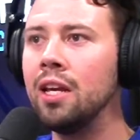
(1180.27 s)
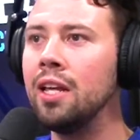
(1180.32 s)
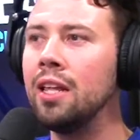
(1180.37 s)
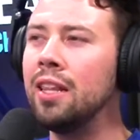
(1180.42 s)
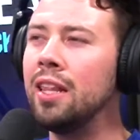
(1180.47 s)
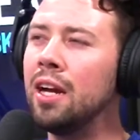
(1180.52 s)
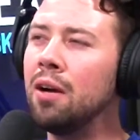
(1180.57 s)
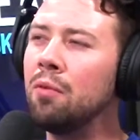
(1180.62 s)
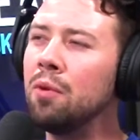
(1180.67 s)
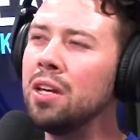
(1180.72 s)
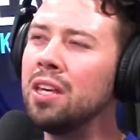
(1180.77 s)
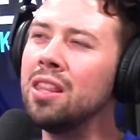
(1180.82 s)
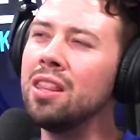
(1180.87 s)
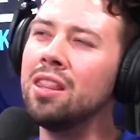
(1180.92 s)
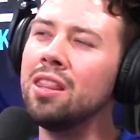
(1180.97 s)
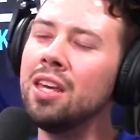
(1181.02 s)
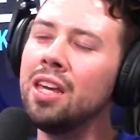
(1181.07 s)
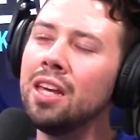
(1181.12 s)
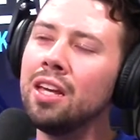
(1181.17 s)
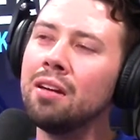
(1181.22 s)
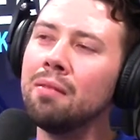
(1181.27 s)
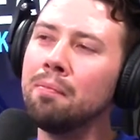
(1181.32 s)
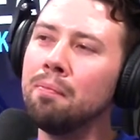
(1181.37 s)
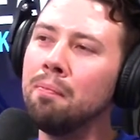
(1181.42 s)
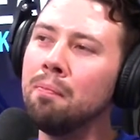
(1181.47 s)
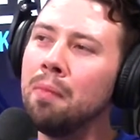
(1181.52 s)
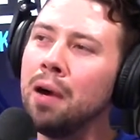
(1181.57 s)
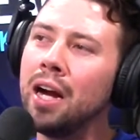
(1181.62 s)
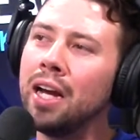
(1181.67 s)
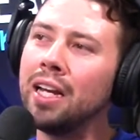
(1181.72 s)
that we think
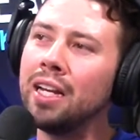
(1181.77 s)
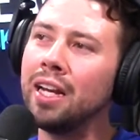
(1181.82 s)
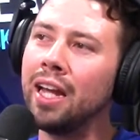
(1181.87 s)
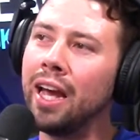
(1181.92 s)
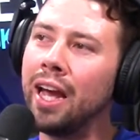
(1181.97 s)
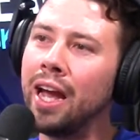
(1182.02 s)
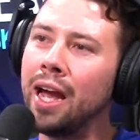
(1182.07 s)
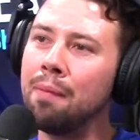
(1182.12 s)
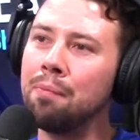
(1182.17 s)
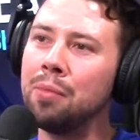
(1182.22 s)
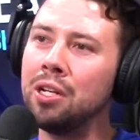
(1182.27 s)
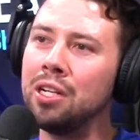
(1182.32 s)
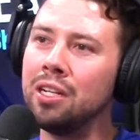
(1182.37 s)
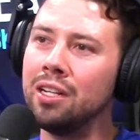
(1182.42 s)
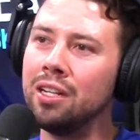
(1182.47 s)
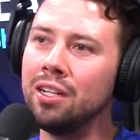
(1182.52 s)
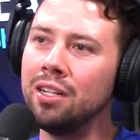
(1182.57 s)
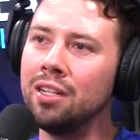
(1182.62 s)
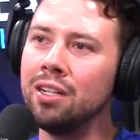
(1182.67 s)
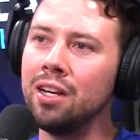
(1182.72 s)
might happen in